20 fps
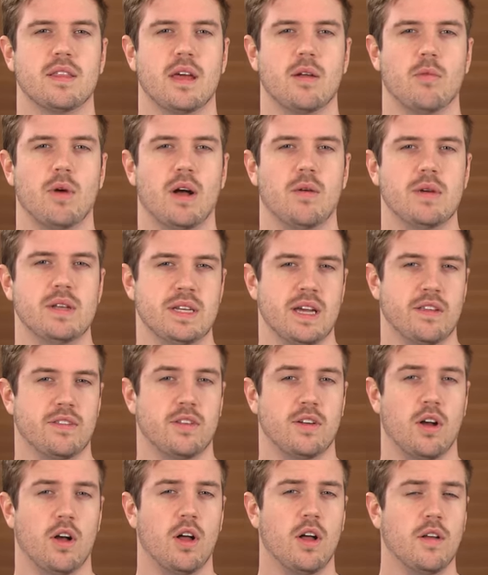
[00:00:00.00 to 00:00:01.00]
that while we
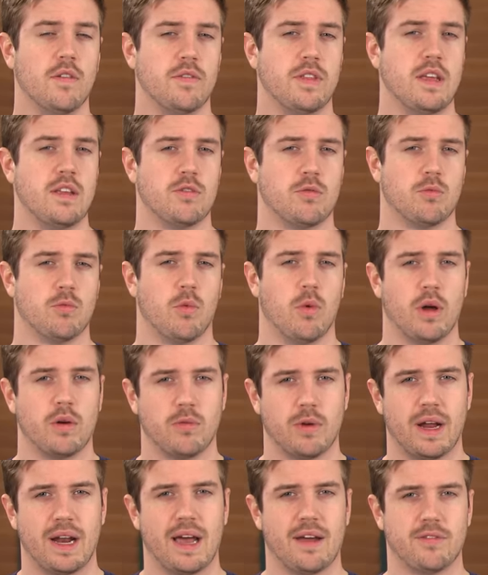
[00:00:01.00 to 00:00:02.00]
tested all of these one
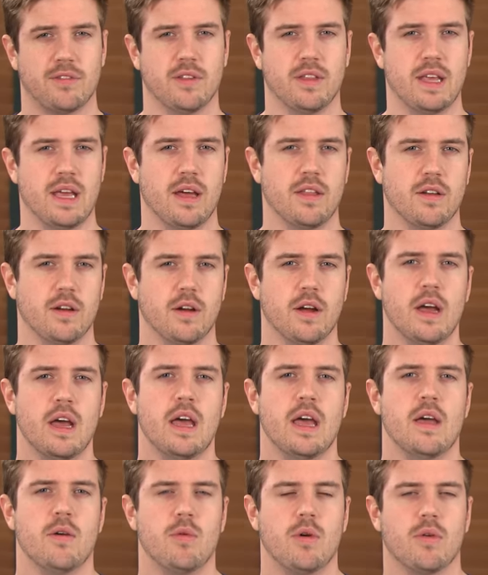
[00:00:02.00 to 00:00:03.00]
right after the other,
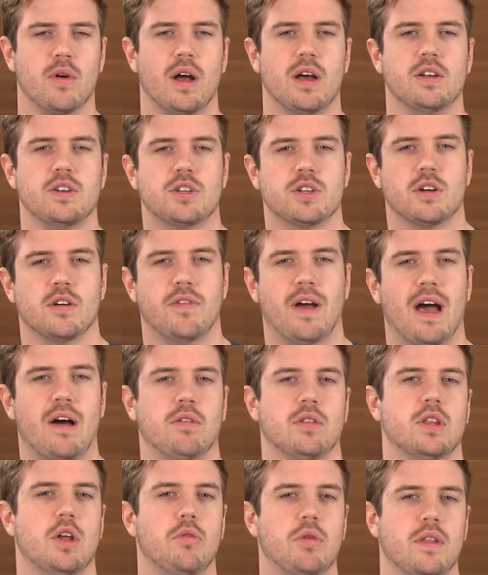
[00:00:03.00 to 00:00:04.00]
we were unsure of how
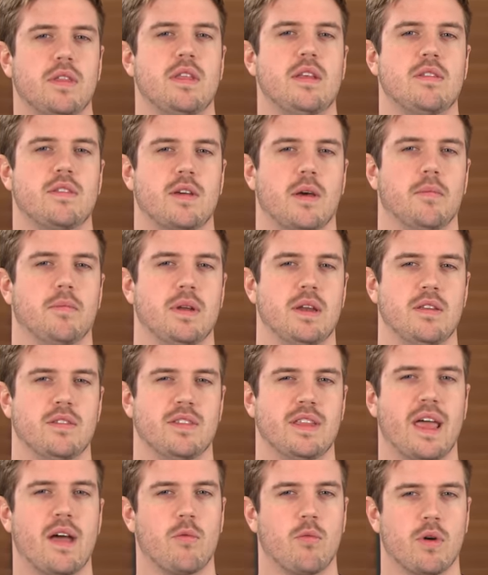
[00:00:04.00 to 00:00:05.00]
loaded these companies'
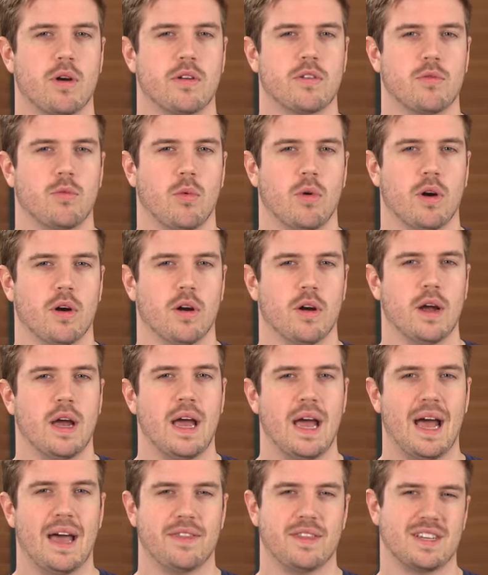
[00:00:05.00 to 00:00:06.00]
networks were
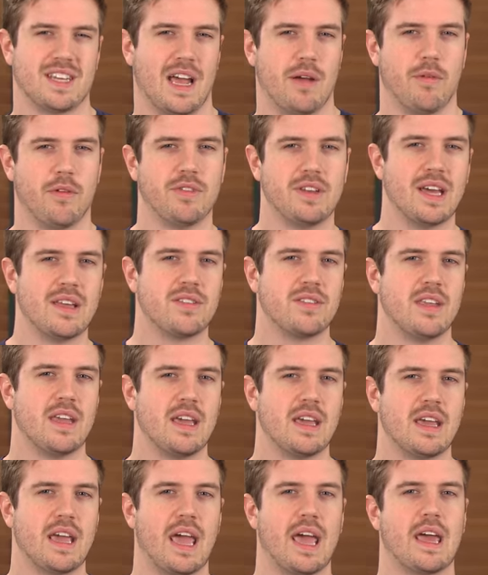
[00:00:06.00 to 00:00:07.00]
at the time of
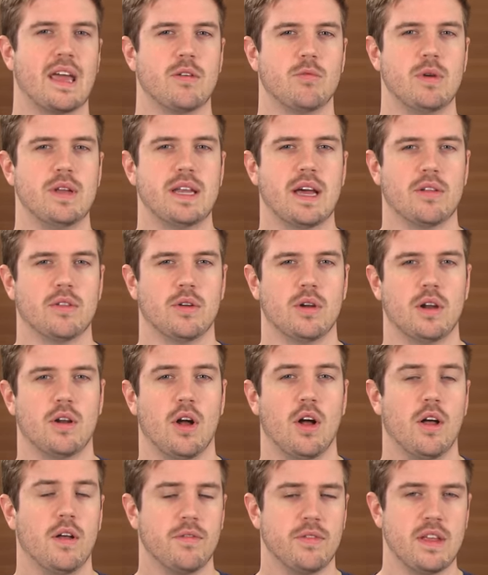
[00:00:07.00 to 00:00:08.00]
testing, and we downloaded
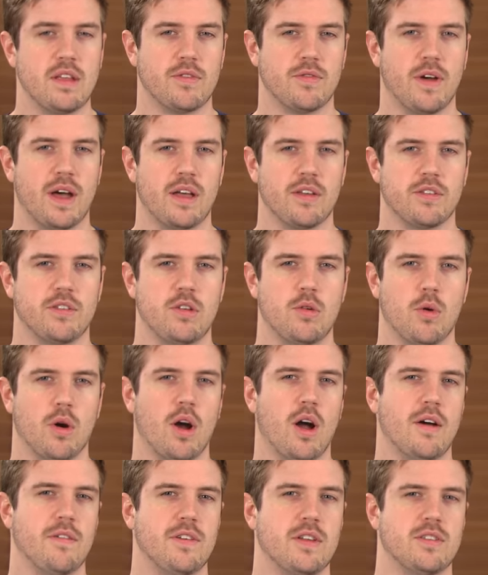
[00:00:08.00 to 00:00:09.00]
all of these files to
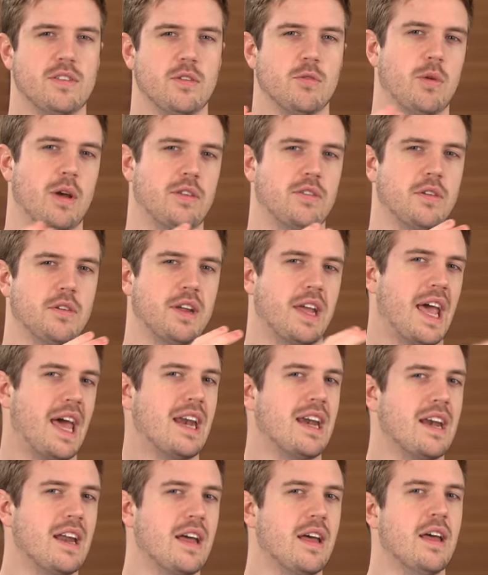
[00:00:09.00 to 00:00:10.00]
our office in Western
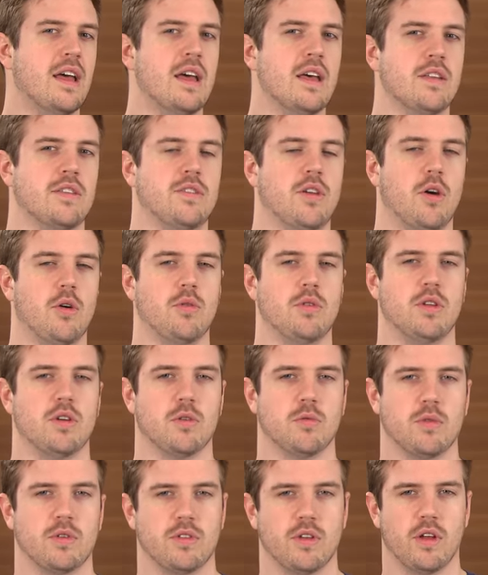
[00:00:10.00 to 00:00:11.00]
Canada, so
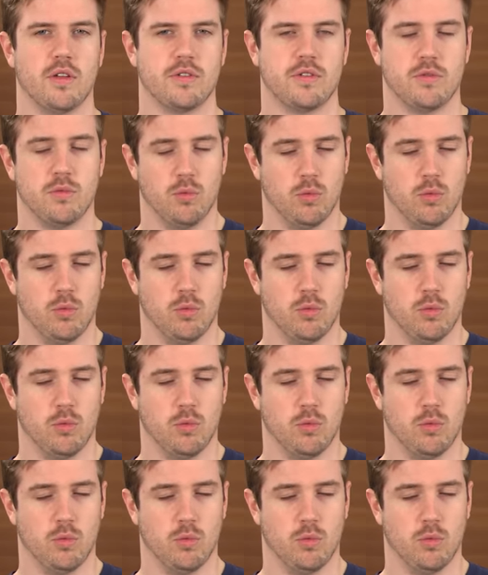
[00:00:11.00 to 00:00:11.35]
your results